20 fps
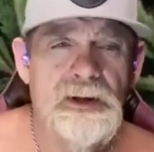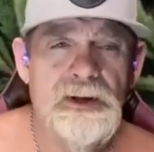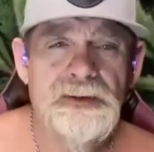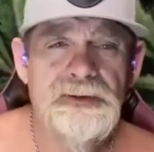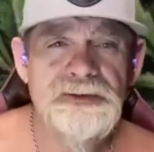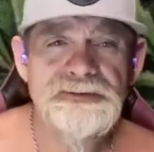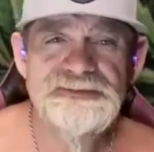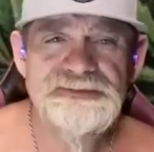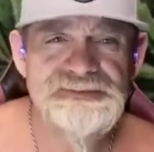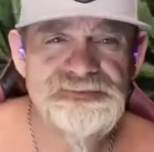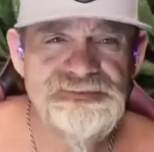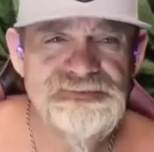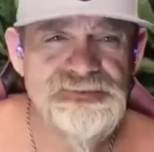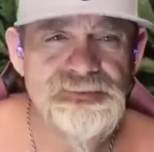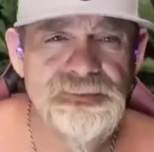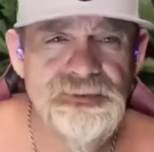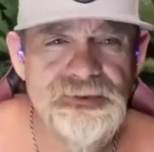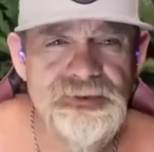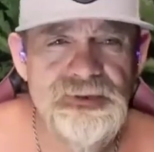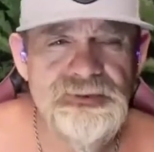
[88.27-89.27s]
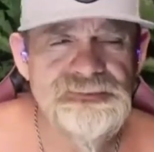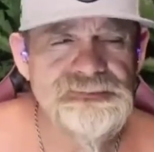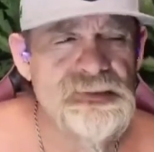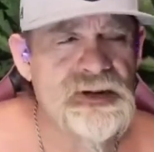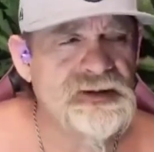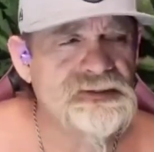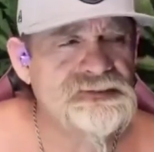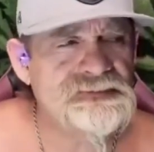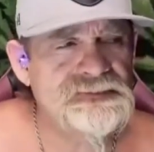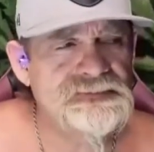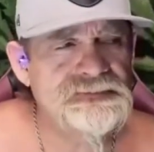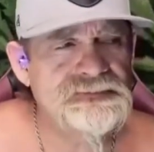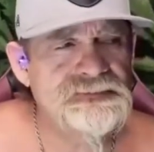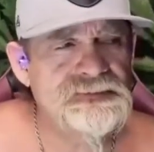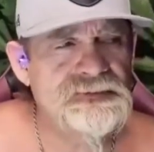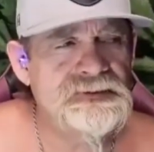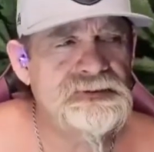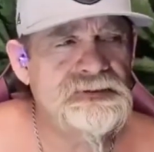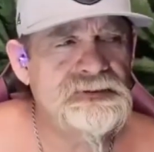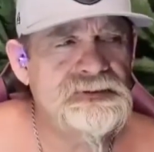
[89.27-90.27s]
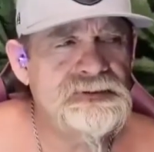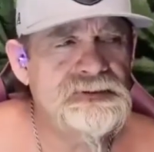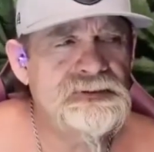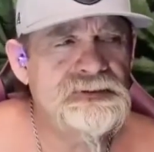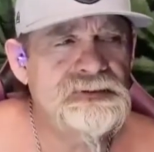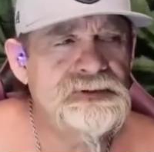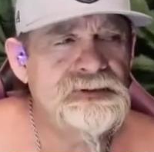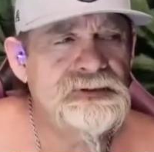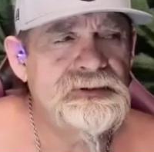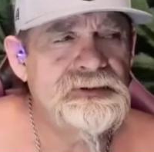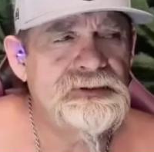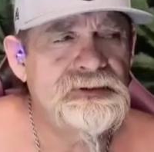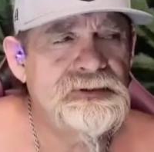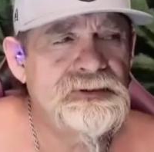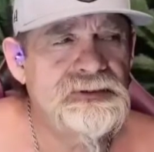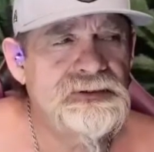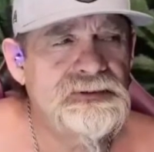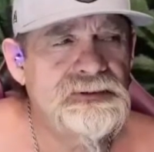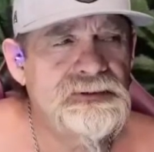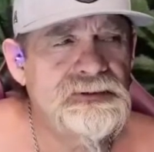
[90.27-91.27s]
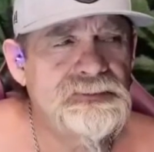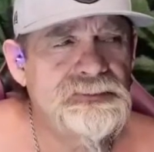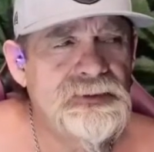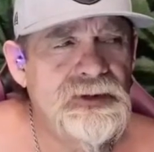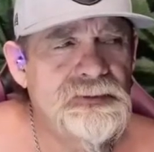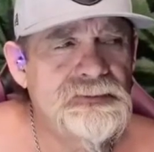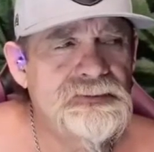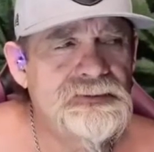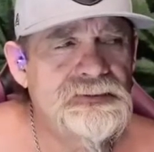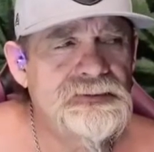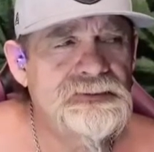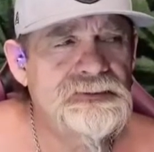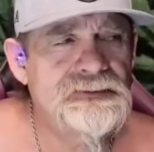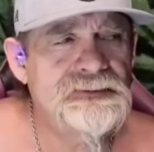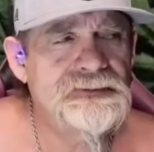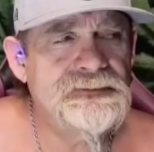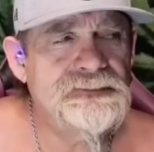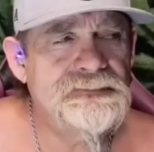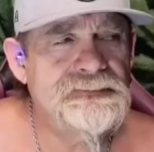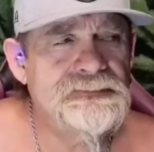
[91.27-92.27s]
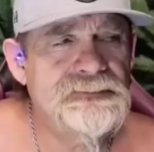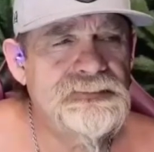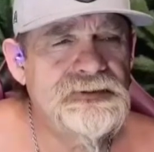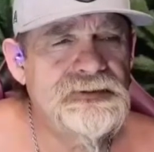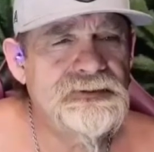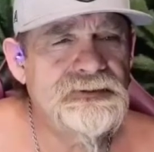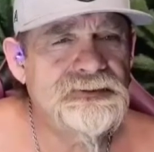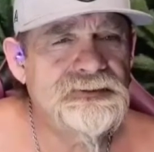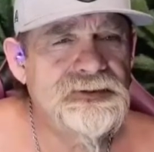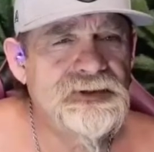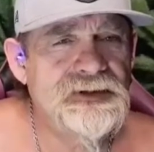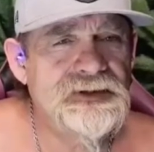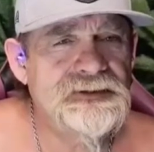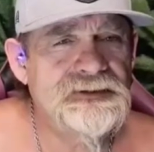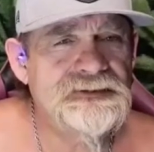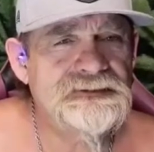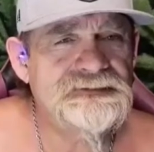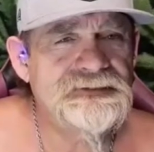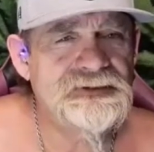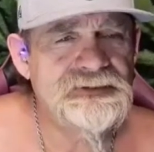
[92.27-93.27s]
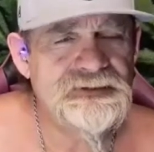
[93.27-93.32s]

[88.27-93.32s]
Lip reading: This is a story that goes back to, probably middle 90s, I